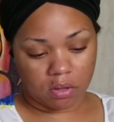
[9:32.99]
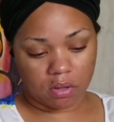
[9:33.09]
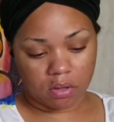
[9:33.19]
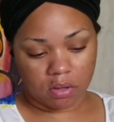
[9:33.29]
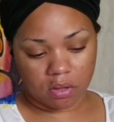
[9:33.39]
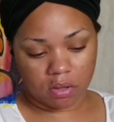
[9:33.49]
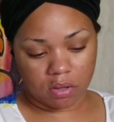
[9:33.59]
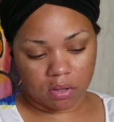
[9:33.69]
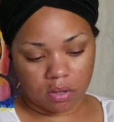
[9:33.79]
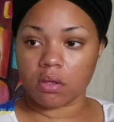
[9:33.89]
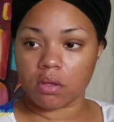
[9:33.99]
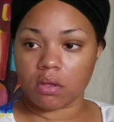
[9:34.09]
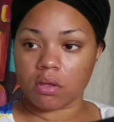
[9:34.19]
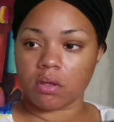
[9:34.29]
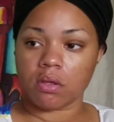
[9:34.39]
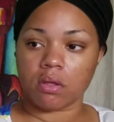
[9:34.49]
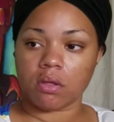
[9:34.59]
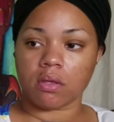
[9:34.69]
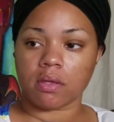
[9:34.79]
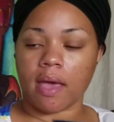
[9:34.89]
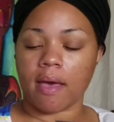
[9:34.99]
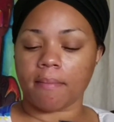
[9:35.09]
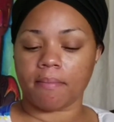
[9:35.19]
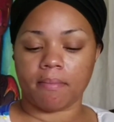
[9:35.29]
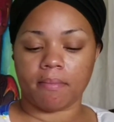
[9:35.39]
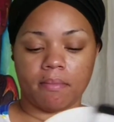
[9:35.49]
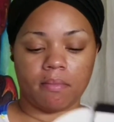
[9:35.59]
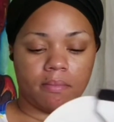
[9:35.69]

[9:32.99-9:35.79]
I didn't realize that my mic wasn't turned on.